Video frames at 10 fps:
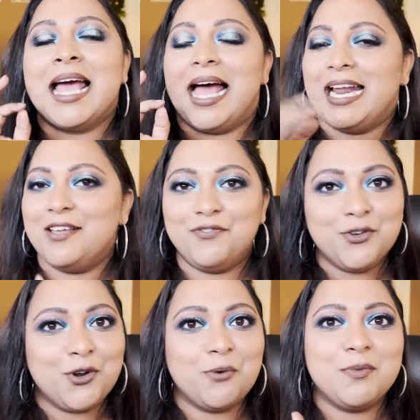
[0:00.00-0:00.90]
And if you
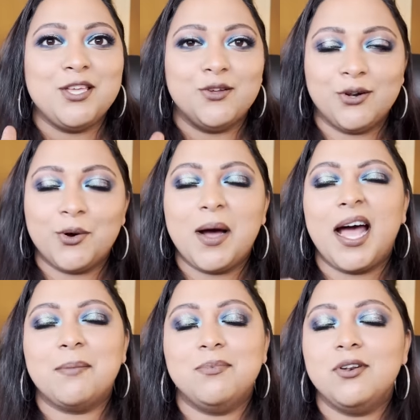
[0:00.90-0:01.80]
know me, you know
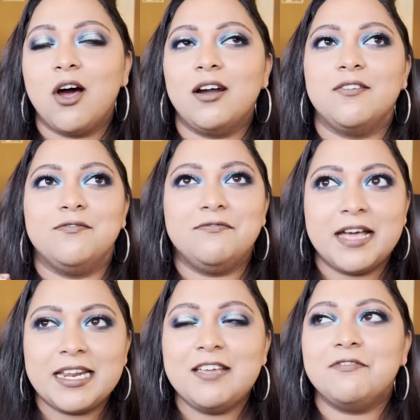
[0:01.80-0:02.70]
I'm not
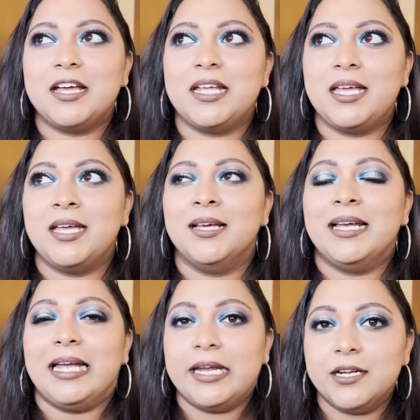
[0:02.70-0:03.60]
very, very
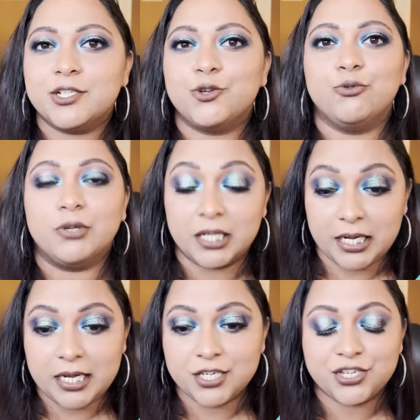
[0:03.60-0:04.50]
into
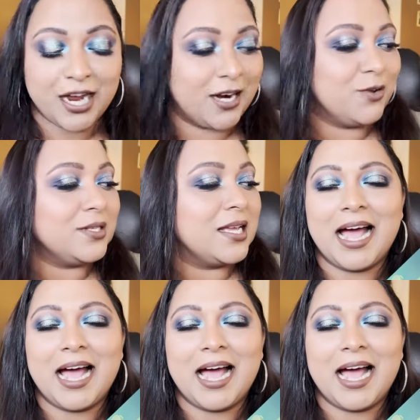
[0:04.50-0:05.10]
green shadows.